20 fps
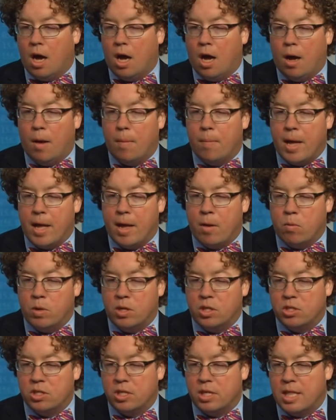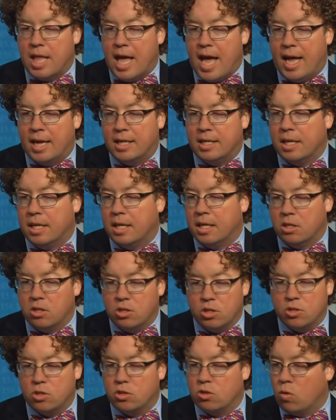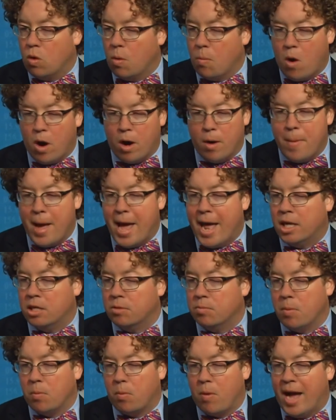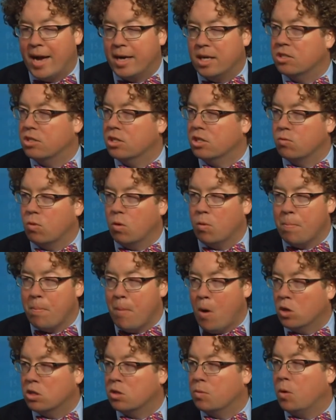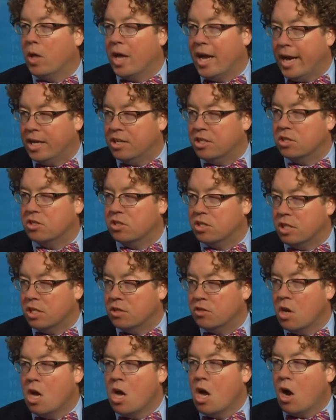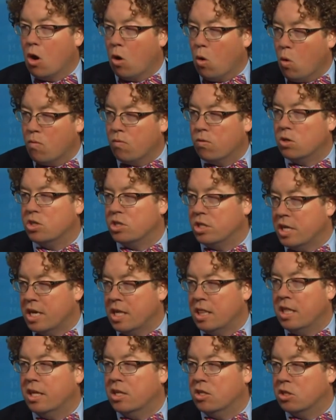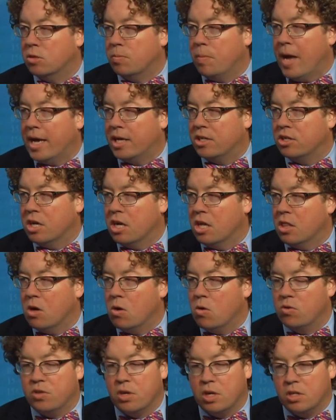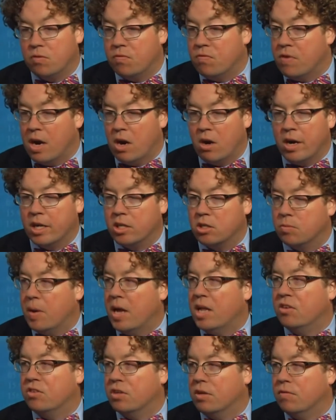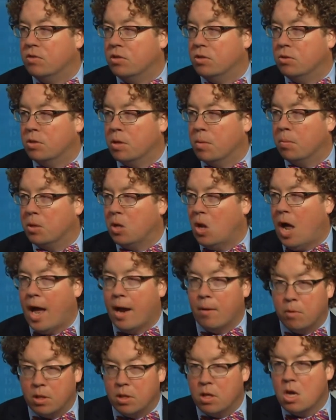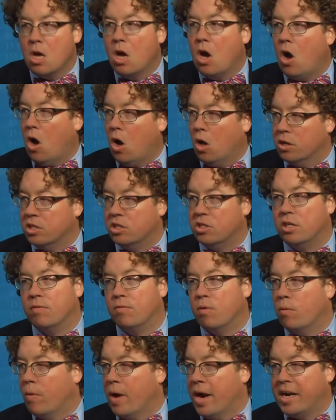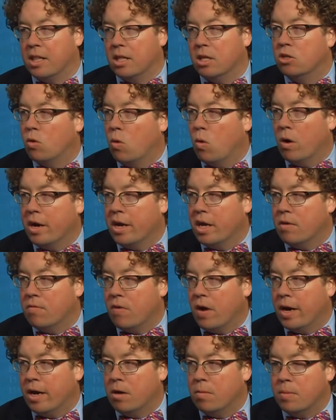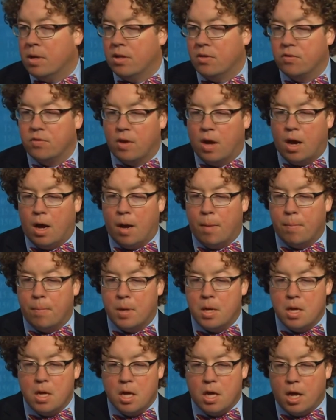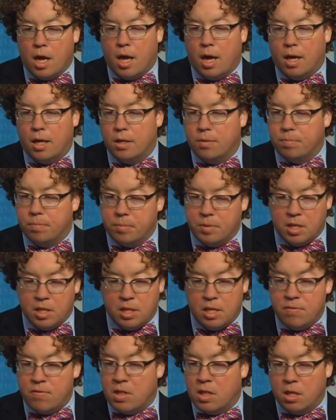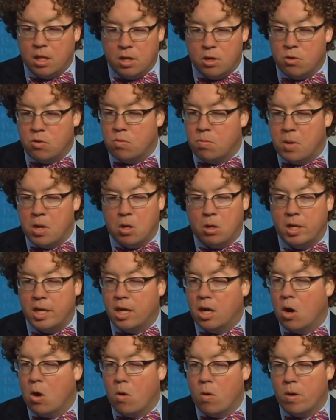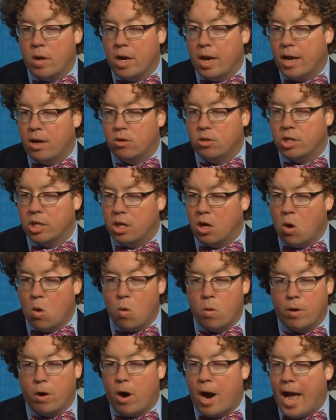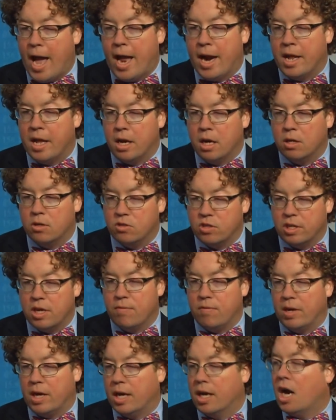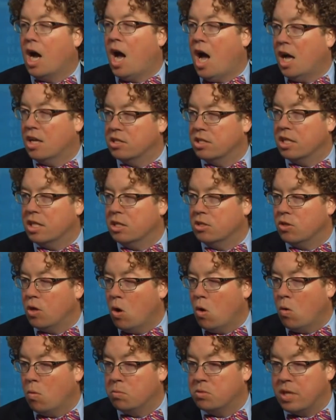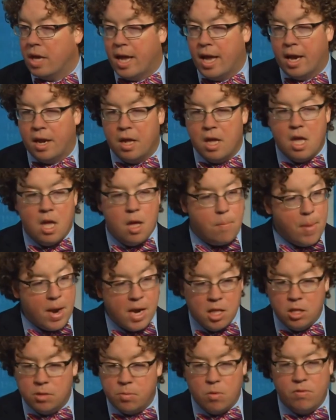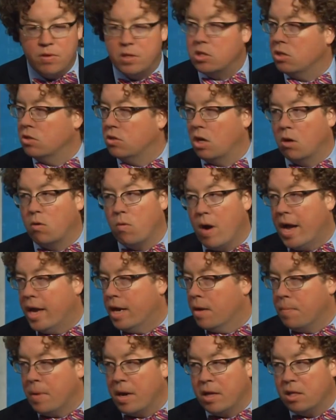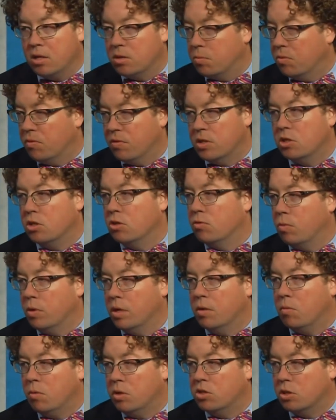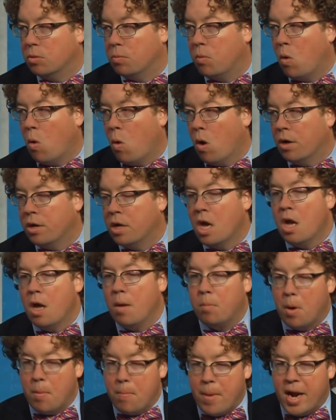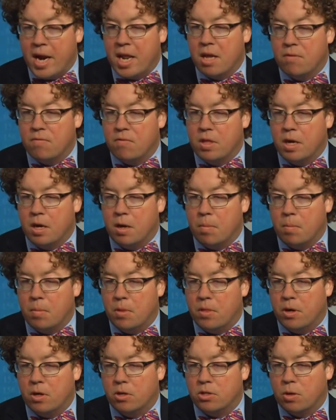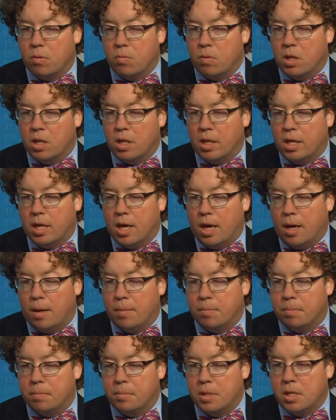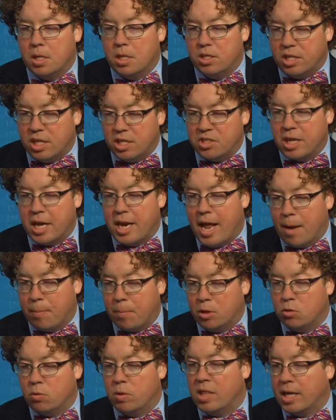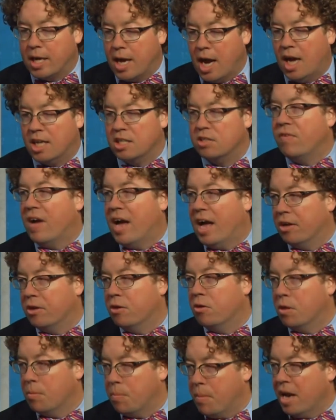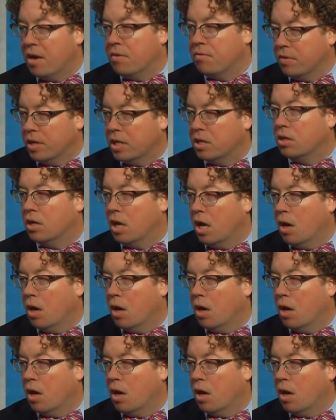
Um, we see that in just stormwater management practices where multiple agencies are overseeing the inspection of those, and it's very expensive to comply with all these different regulatory environments. Um, uh, even the new building code and energy code are adding significant cost to these homes. And mm -hmm. many of these provisions are great, and many of these provisions we, we support, but many of them, there's a really um, disconnect between the cost value and the benefit